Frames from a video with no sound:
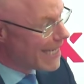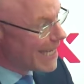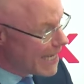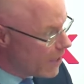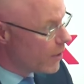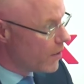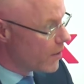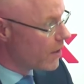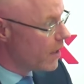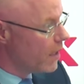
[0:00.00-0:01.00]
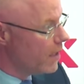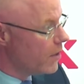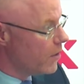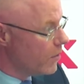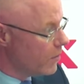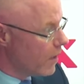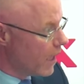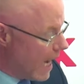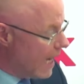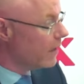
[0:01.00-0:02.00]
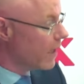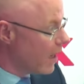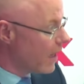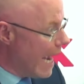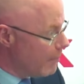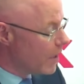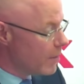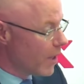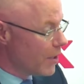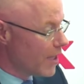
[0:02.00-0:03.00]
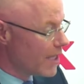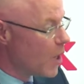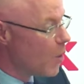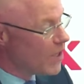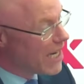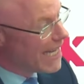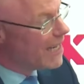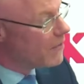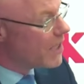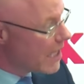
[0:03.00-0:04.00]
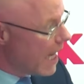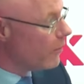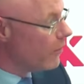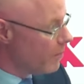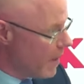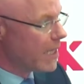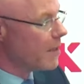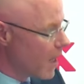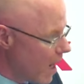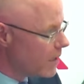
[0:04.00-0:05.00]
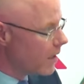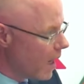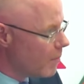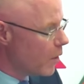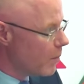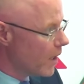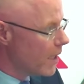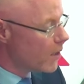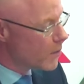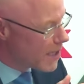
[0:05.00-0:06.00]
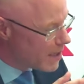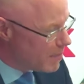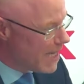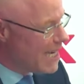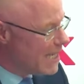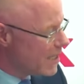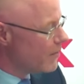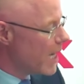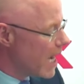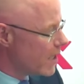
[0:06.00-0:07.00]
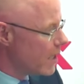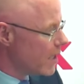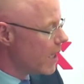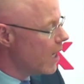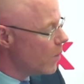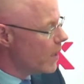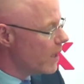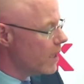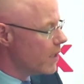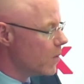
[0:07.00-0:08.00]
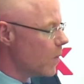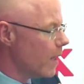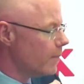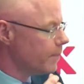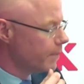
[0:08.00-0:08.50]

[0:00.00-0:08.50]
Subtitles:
years to healthcare capital projects, which in and of itself makes them cost a lot more money. So speed is of the essence with these as well.